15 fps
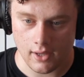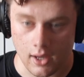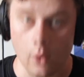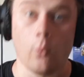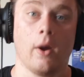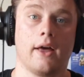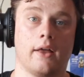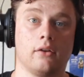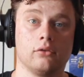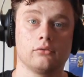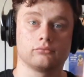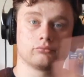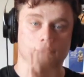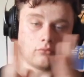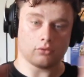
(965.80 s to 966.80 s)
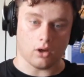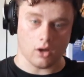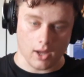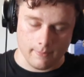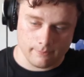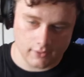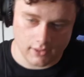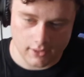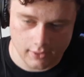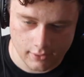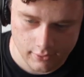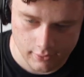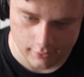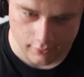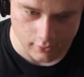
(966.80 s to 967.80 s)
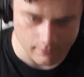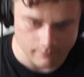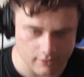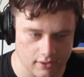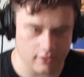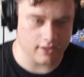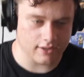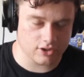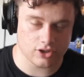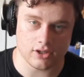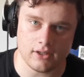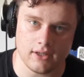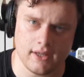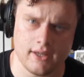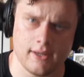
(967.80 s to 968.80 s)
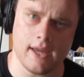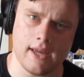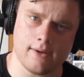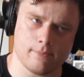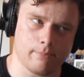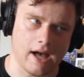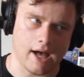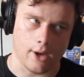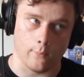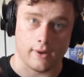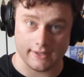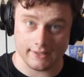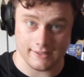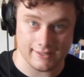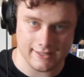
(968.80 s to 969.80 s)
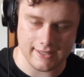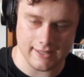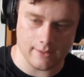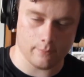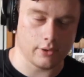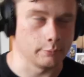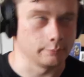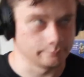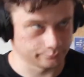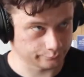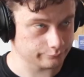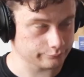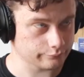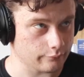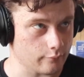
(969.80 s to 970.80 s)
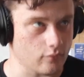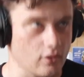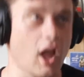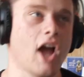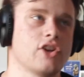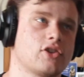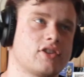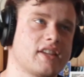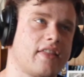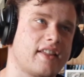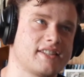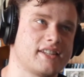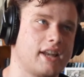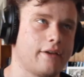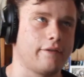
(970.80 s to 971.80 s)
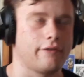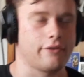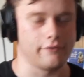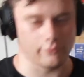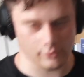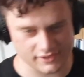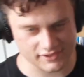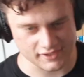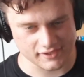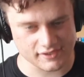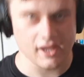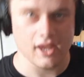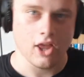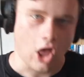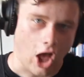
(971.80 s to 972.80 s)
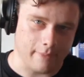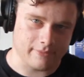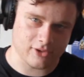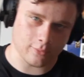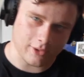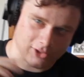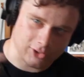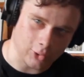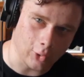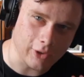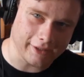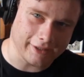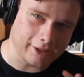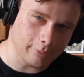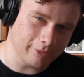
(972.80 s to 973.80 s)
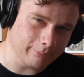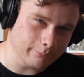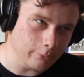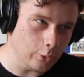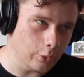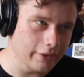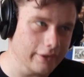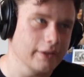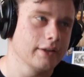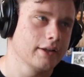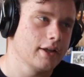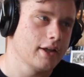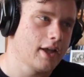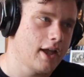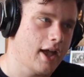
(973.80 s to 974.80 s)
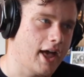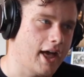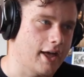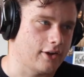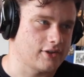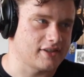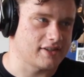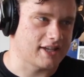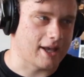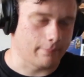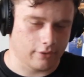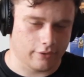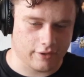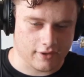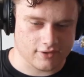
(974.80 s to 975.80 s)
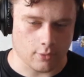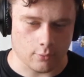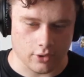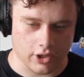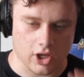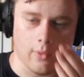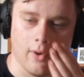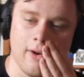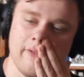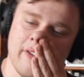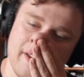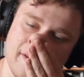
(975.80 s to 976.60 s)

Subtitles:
well, I'm gonna actually end part one. Well, I should say that's enough of the voices. I'm still gonna talk a little bit more because there's a couple of things I want to go over.